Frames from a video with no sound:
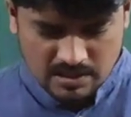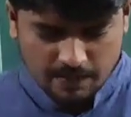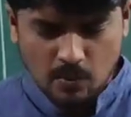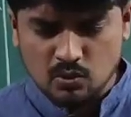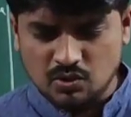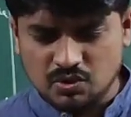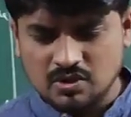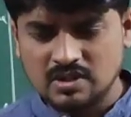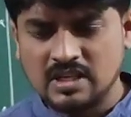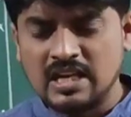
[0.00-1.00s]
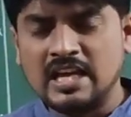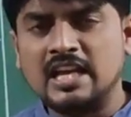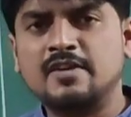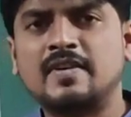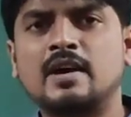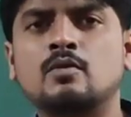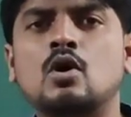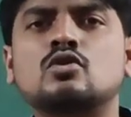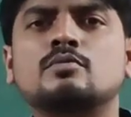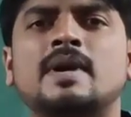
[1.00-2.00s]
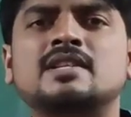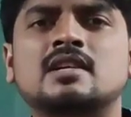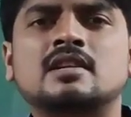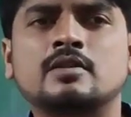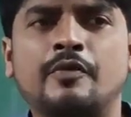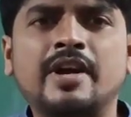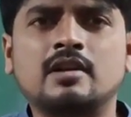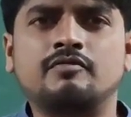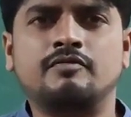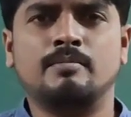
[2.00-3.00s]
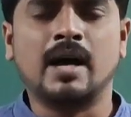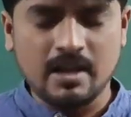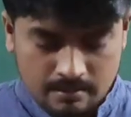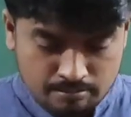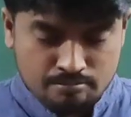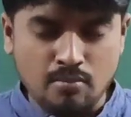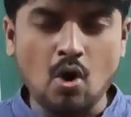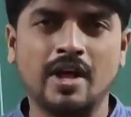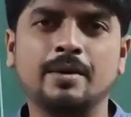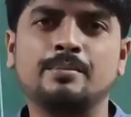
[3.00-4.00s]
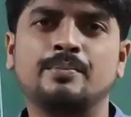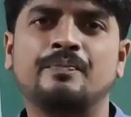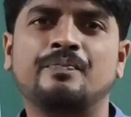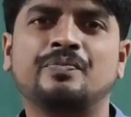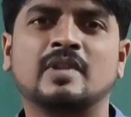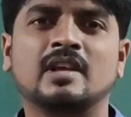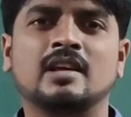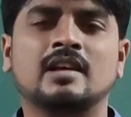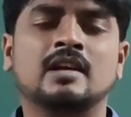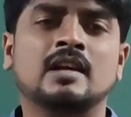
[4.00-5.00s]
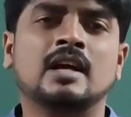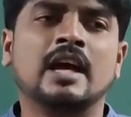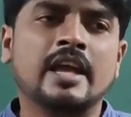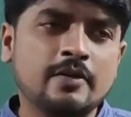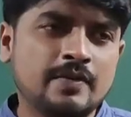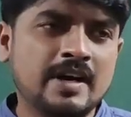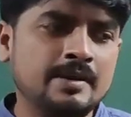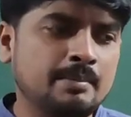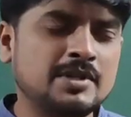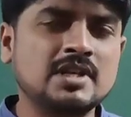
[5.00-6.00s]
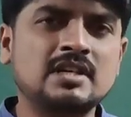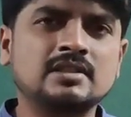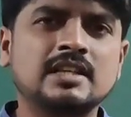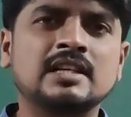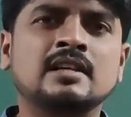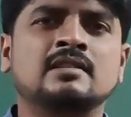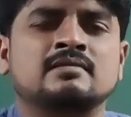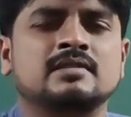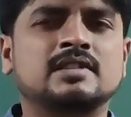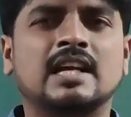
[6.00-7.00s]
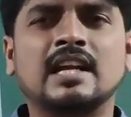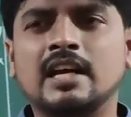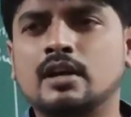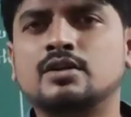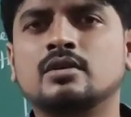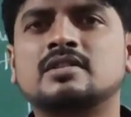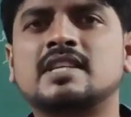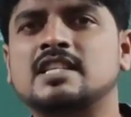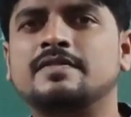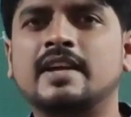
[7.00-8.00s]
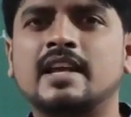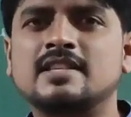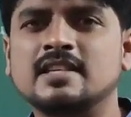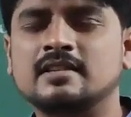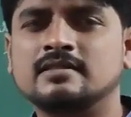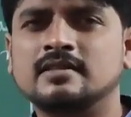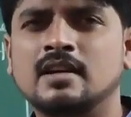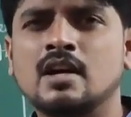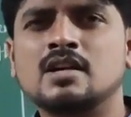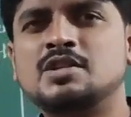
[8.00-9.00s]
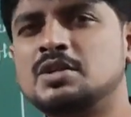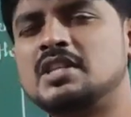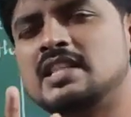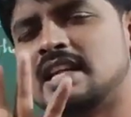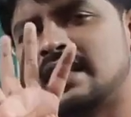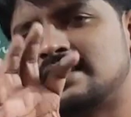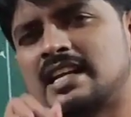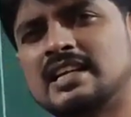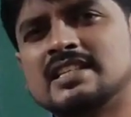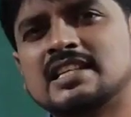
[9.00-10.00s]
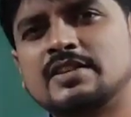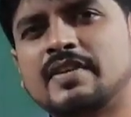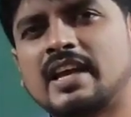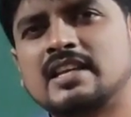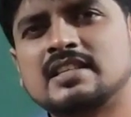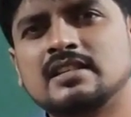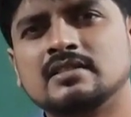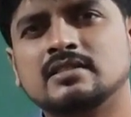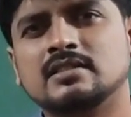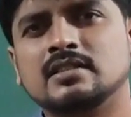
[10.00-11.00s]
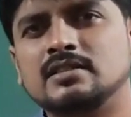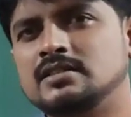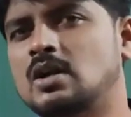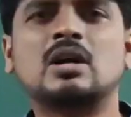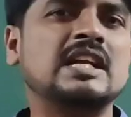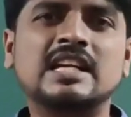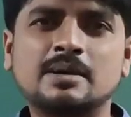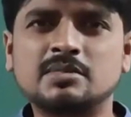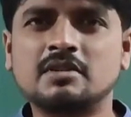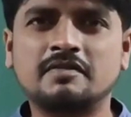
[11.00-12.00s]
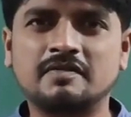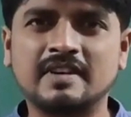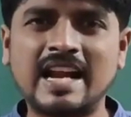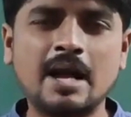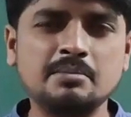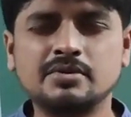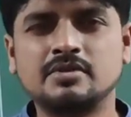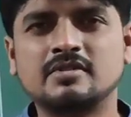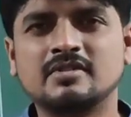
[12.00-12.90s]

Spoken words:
Suppose if I want to measure the weight of my body, if I measure, then suddenly it will show 65 kg. Do you think that exactly 65 kg? Not in terms of grams?